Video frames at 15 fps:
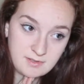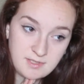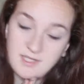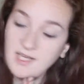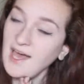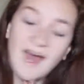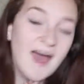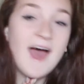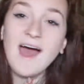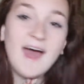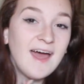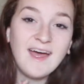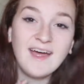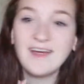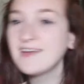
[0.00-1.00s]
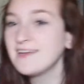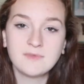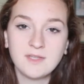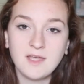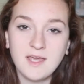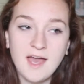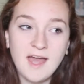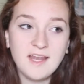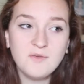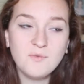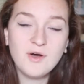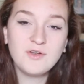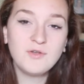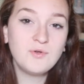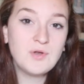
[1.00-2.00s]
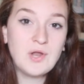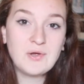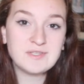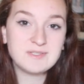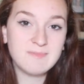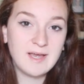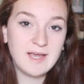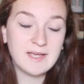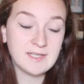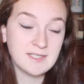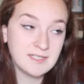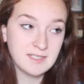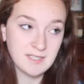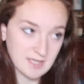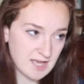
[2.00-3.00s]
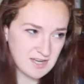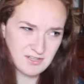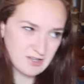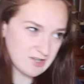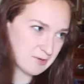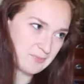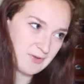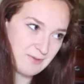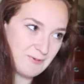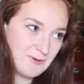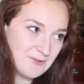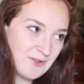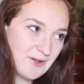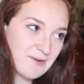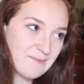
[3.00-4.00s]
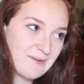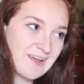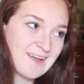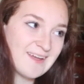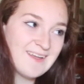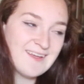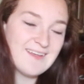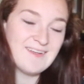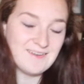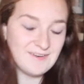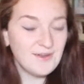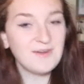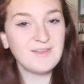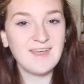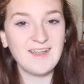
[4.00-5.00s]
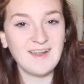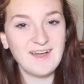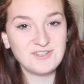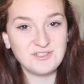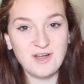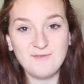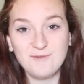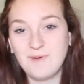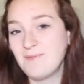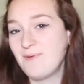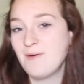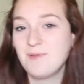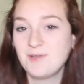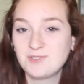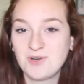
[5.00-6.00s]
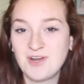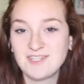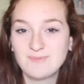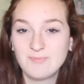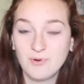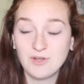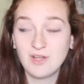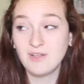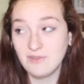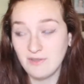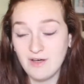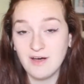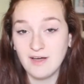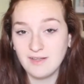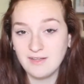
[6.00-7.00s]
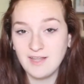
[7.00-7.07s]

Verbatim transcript: Yay! Anyone who knows me, and a lot of people know me, know that I travel by public transport a lot.